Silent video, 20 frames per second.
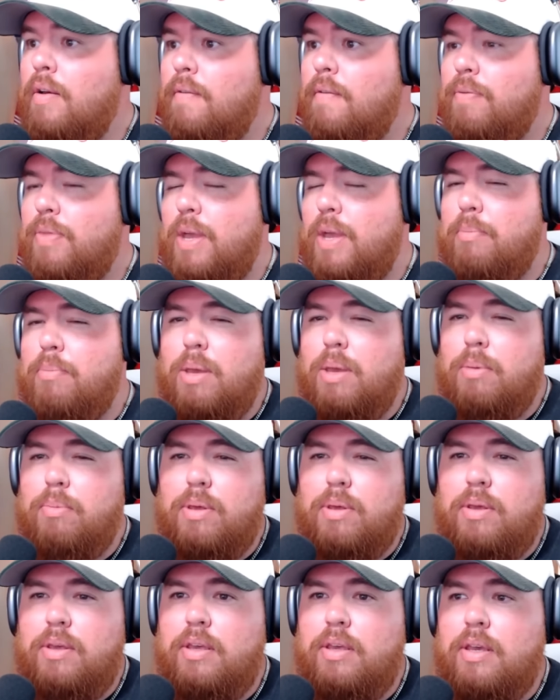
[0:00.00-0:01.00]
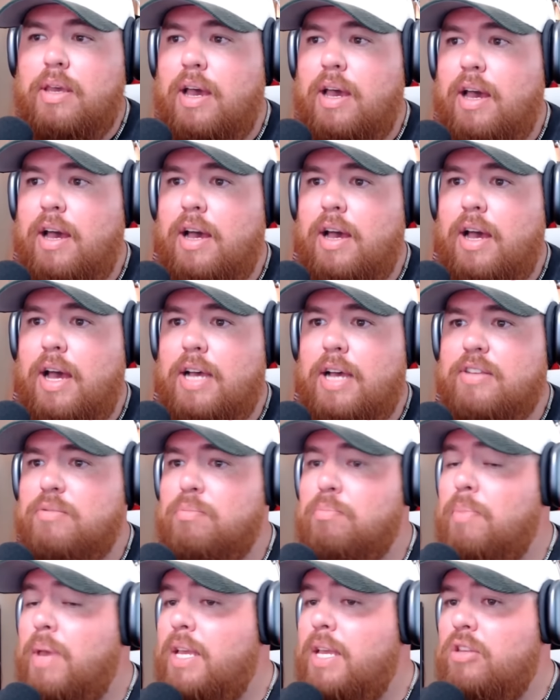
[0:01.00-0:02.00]
that maybe has
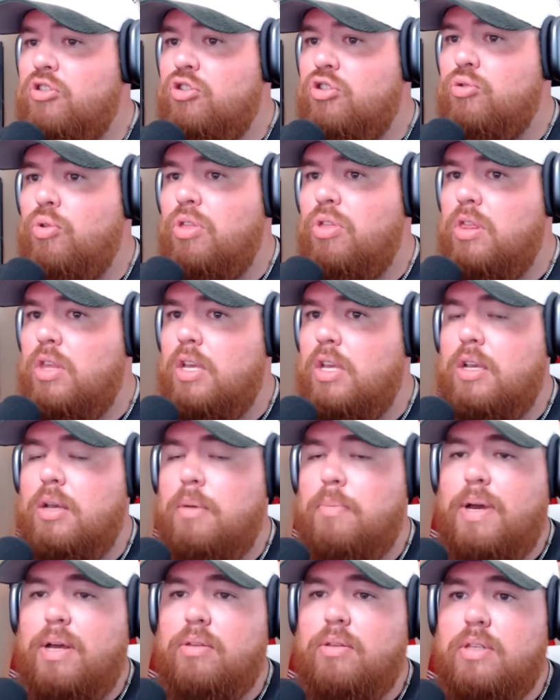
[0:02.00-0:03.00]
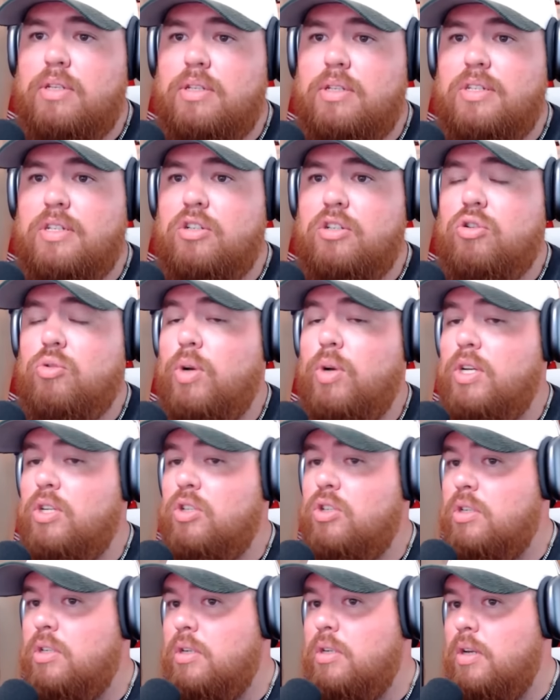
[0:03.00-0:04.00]
made you think about this
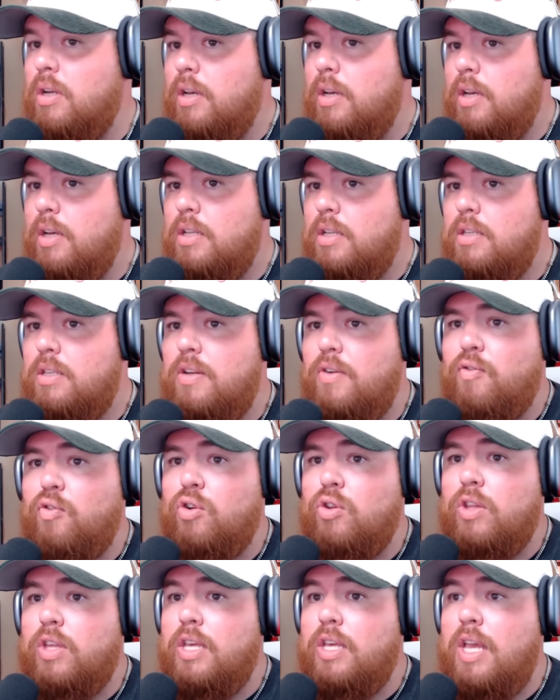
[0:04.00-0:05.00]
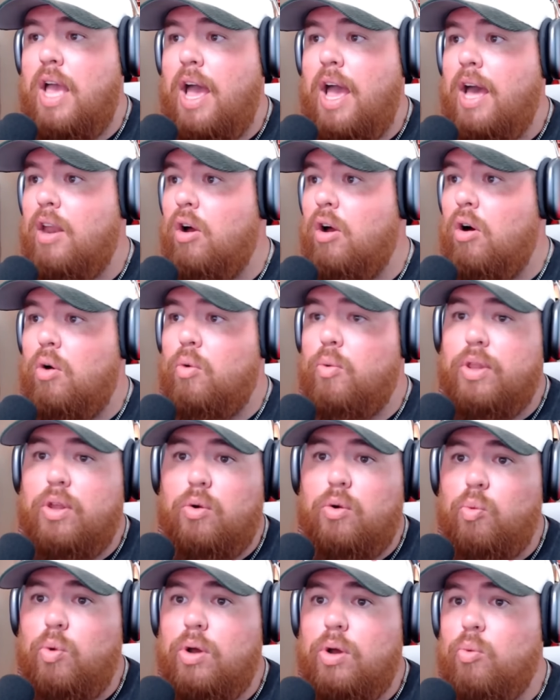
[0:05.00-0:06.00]
situation differently at all, whether
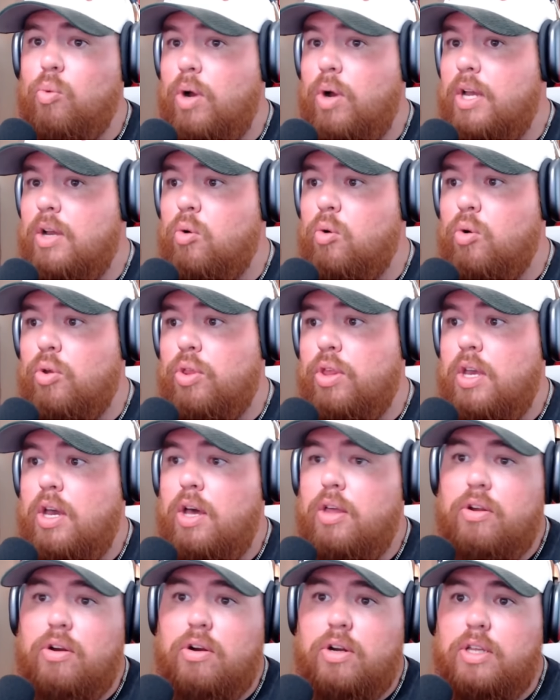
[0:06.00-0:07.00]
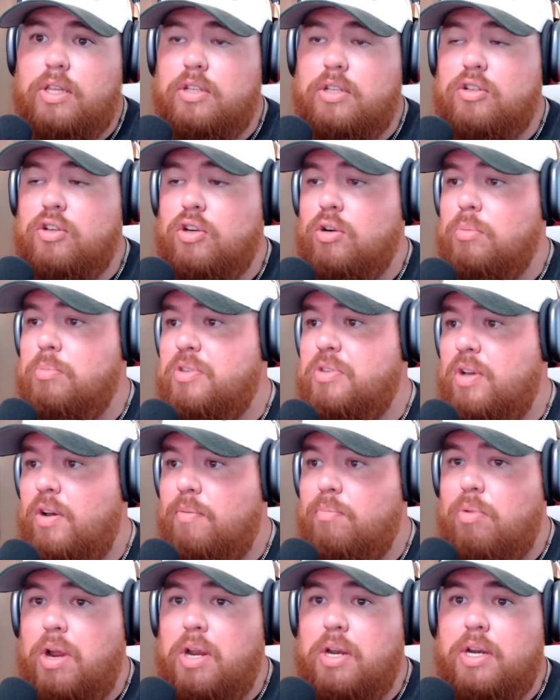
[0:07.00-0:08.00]
one way or the other, in terms of
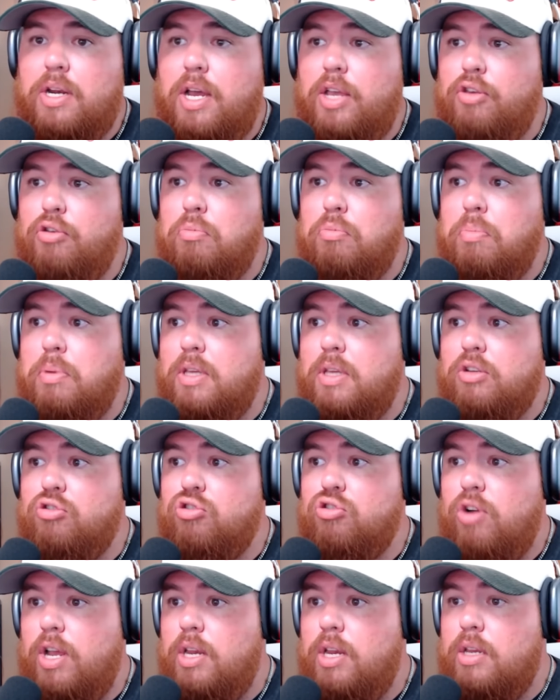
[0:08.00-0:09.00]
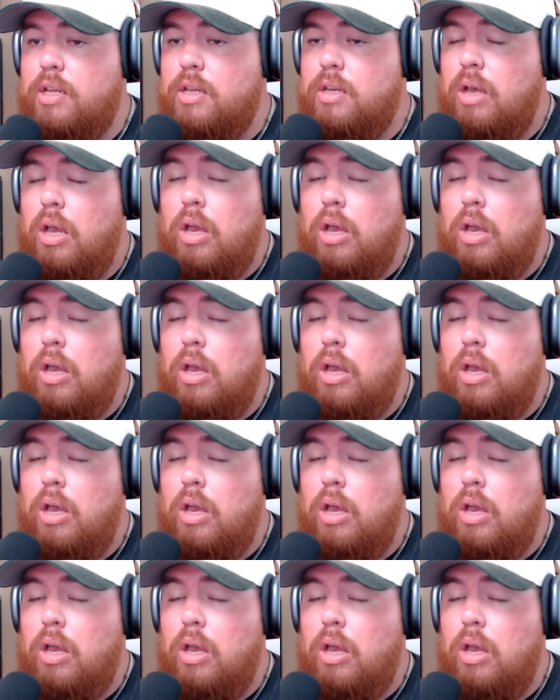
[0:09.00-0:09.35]
Brandon Aiyuk being traded